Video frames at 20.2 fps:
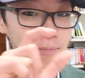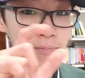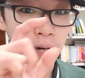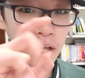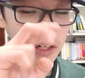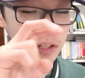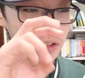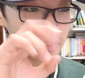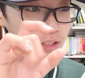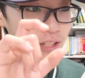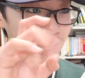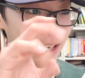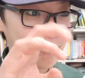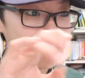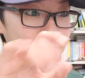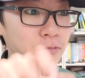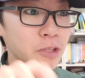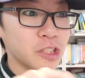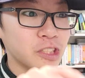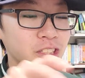models that are
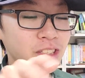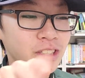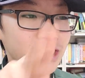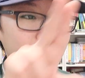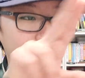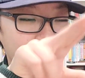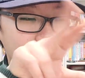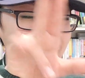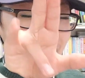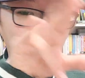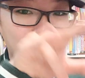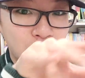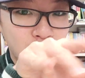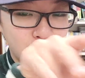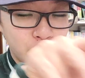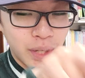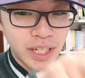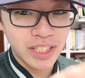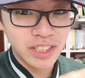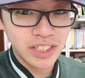mostly empty
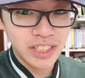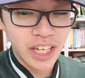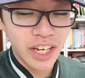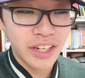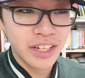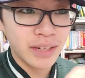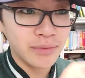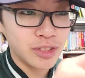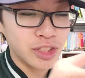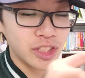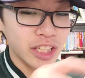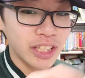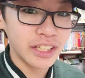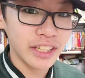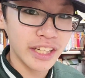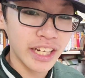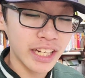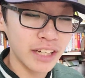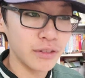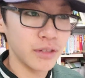space inside them stick
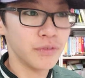together